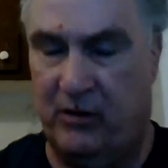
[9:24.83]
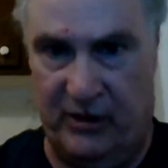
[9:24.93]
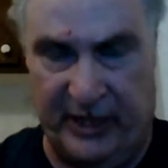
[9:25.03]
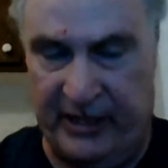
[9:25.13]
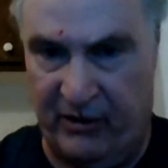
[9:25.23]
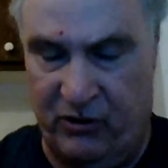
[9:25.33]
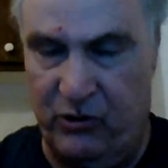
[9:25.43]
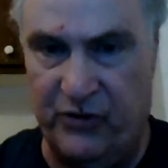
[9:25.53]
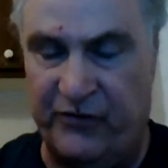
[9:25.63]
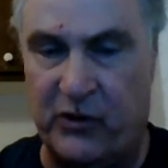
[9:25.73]
That
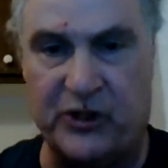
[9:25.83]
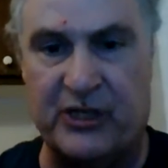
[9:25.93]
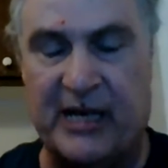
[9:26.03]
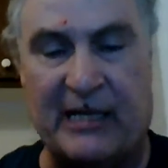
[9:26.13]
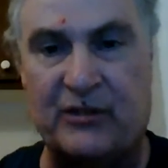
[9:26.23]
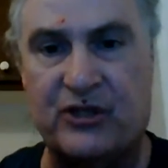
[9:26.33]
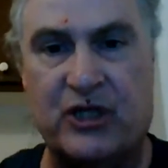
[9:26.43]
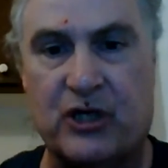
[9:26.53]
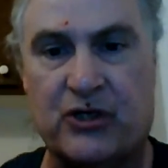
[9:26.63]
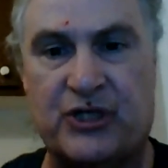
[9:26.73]
includes, of course, the doctors
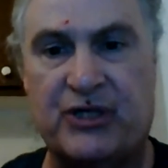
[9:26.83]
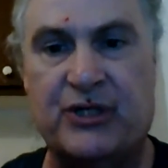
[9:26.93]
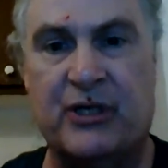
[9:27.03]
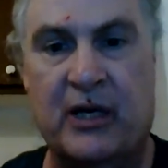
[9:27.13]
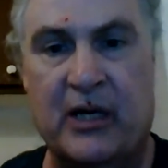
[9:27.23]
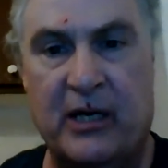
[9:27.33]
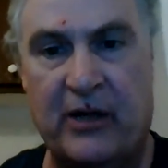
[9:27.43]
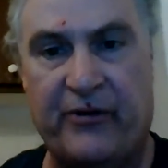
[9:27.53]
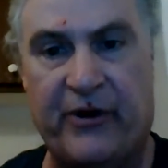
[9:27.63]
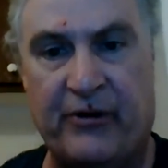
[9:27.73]
and nurses and
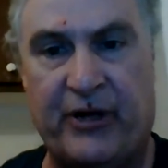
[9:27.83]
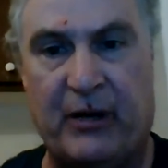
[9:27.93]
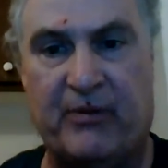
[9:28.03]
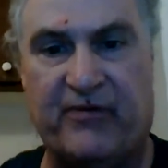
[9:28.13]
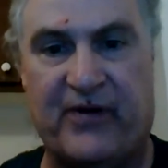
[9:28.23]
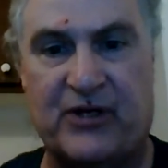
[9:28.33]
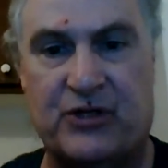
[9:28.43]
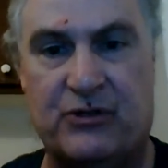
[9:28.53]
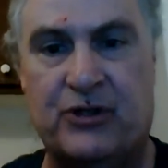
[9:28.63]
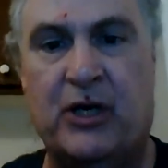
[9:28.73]
other healthcare
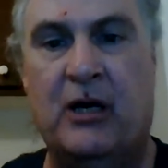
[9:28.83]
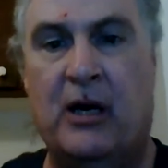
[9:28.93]
professionals,